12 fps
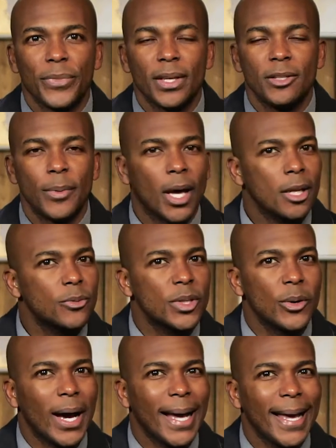And to be honest with
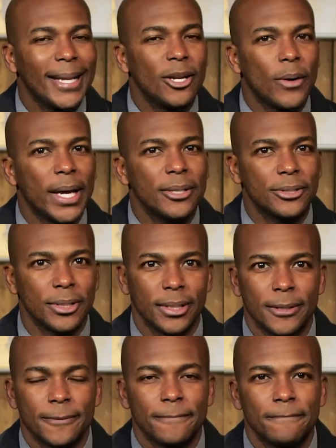you, I had no answer.
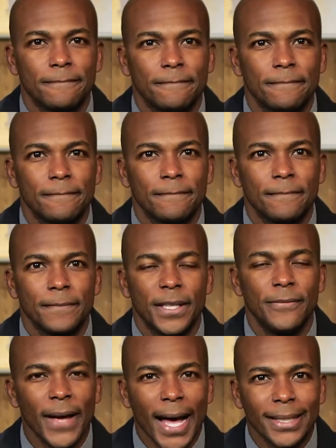
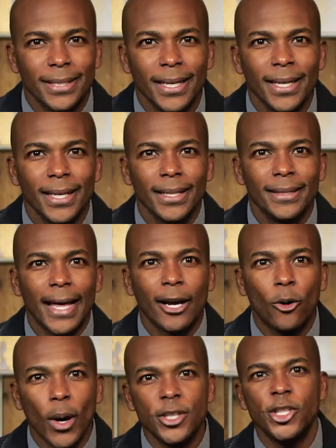In fact, that
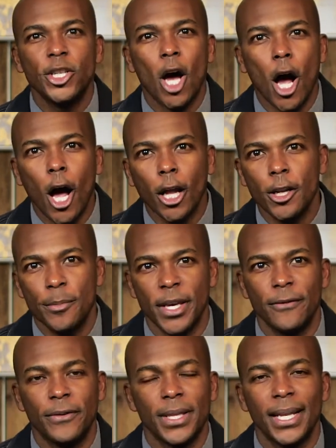question haunted me
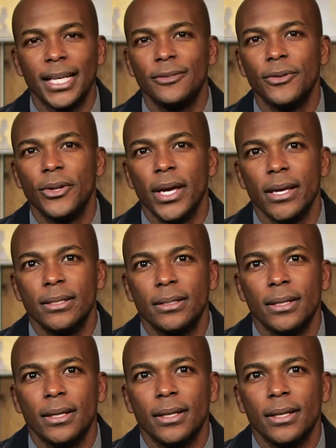for the next few days.